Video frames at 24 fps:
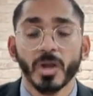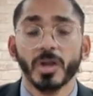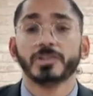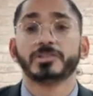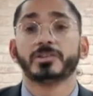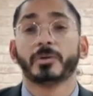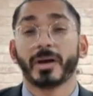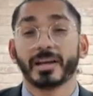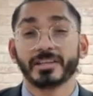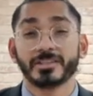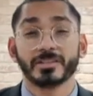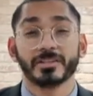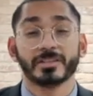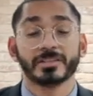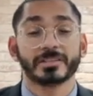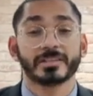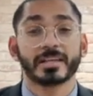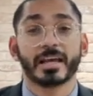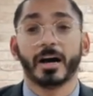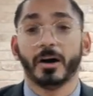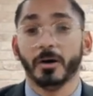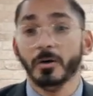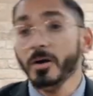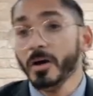So as you can
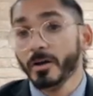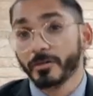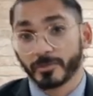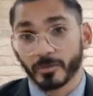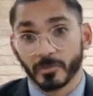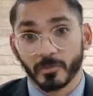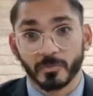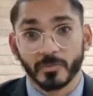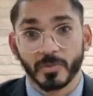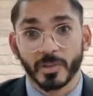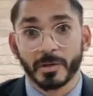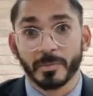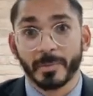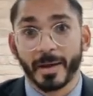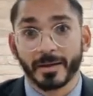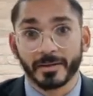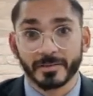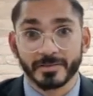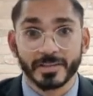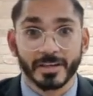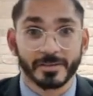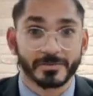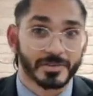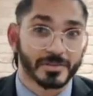tell from the amount
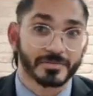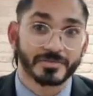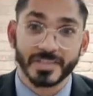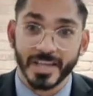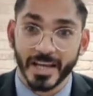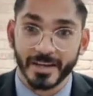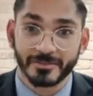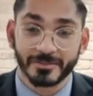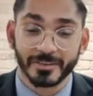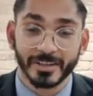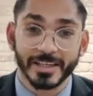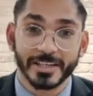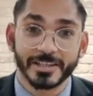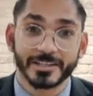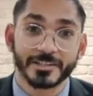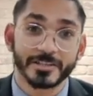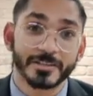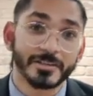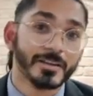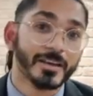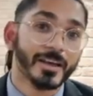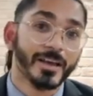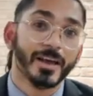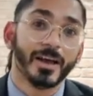of times I've said
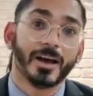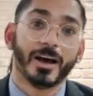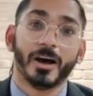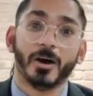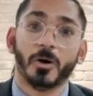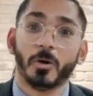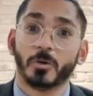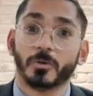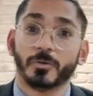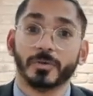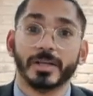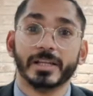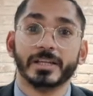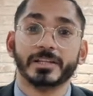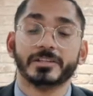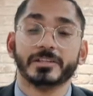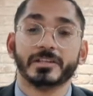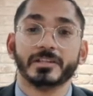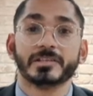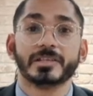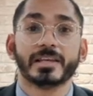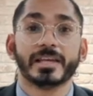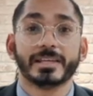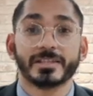religion or religious,